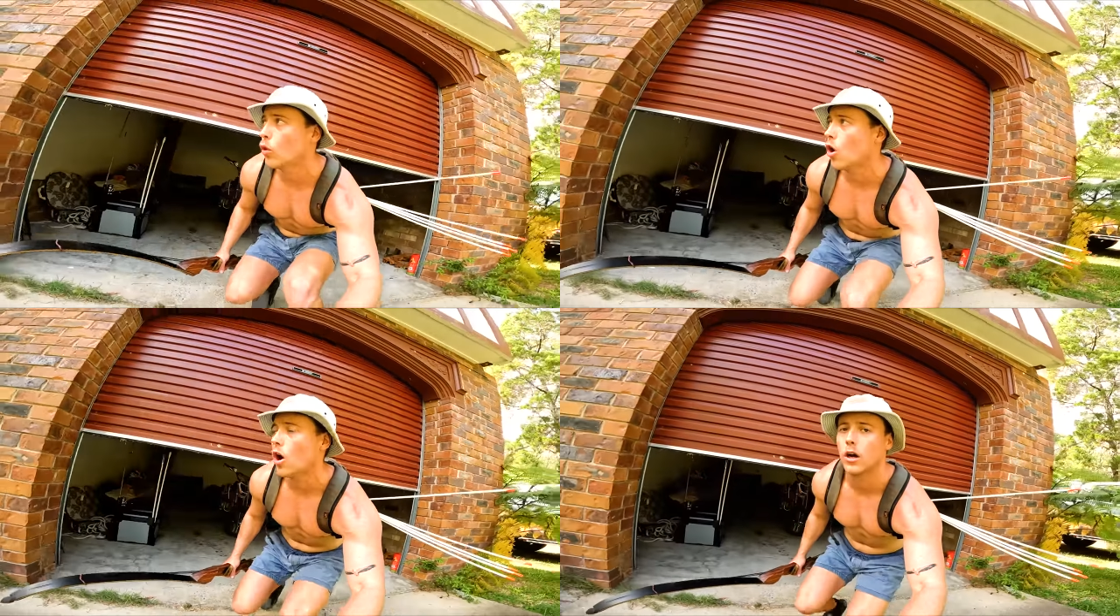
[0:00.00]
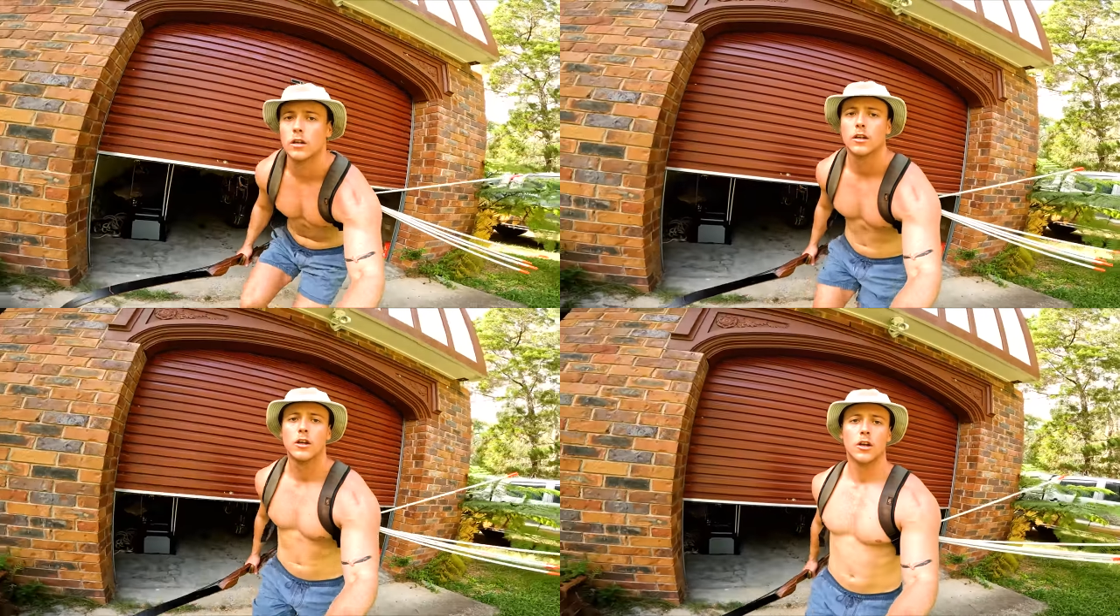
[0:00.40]

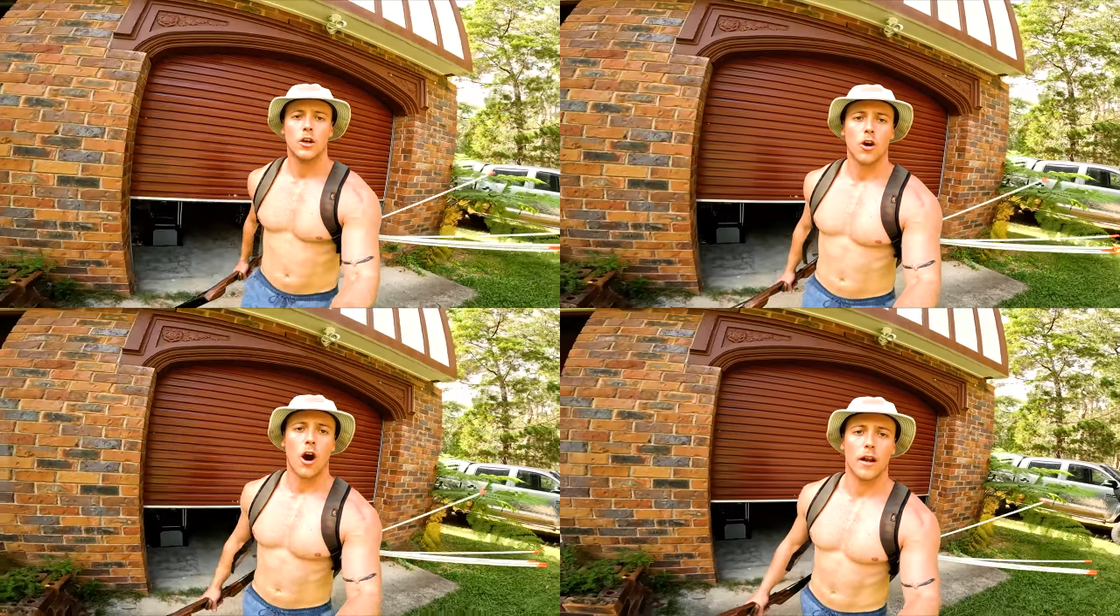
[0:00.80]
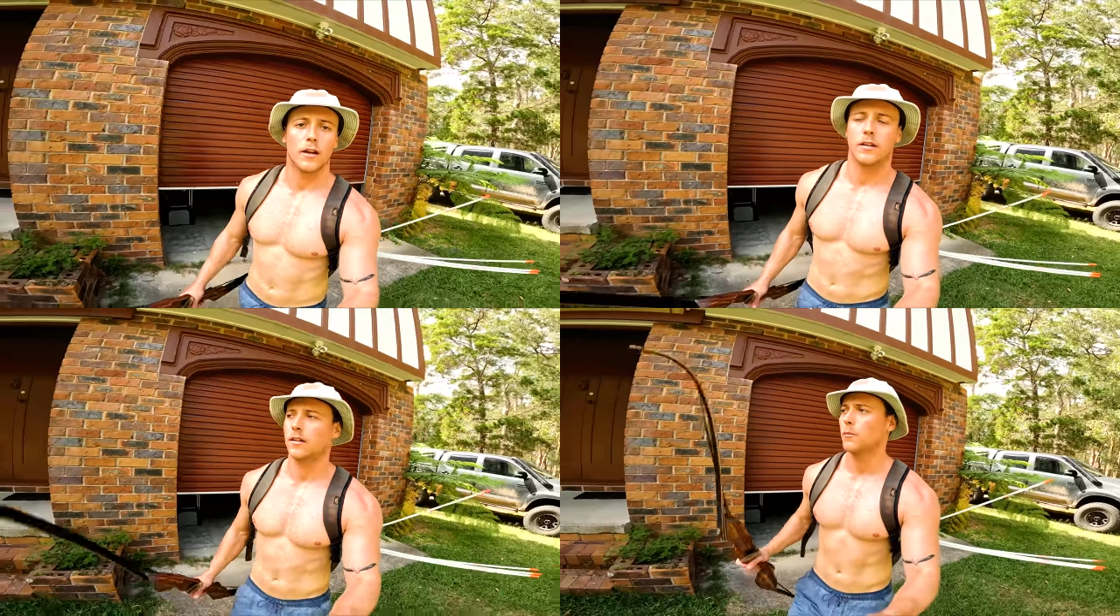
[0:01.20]
oh. All
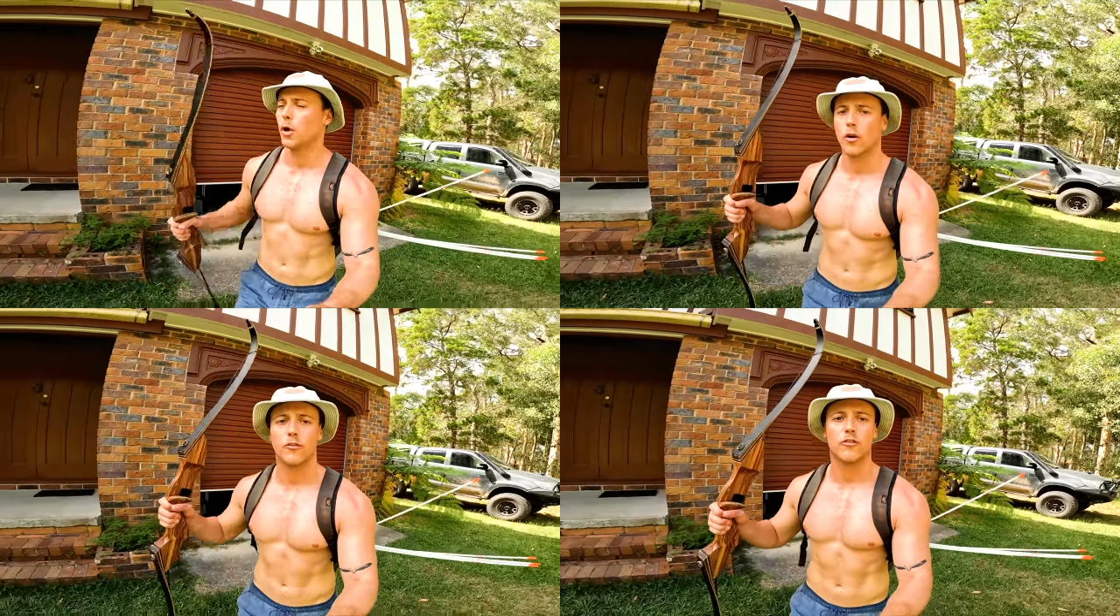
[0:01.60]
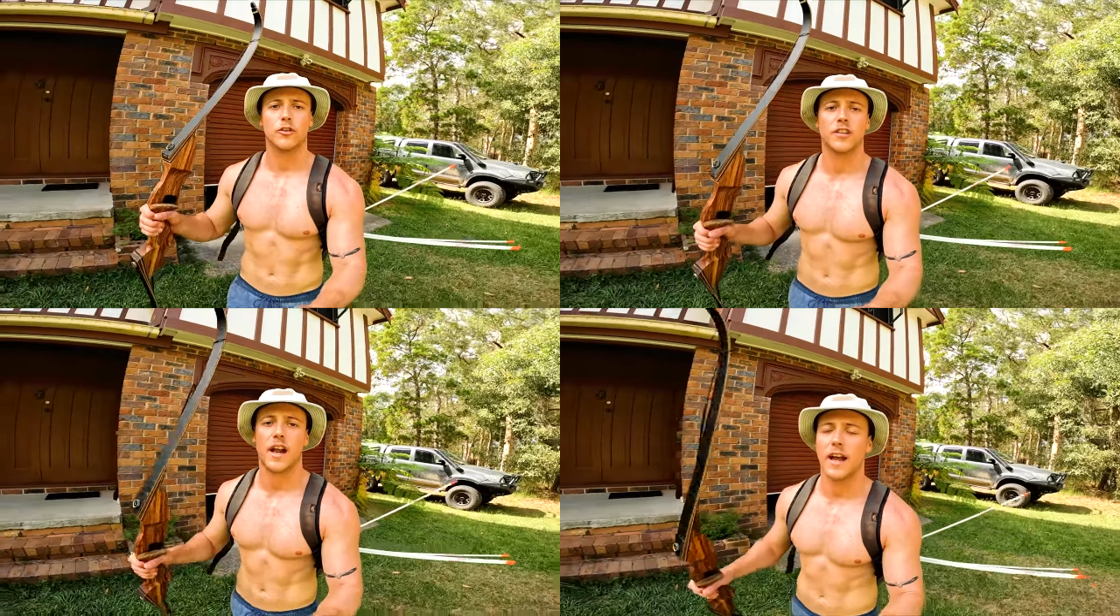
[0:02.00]
right, I'm going on
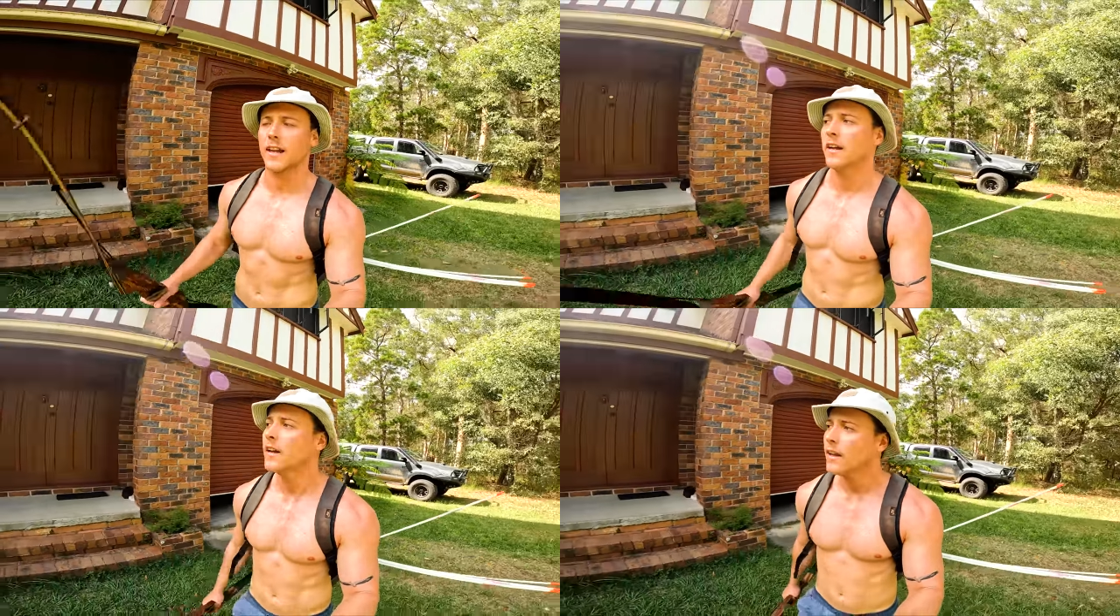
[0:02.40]
foot today.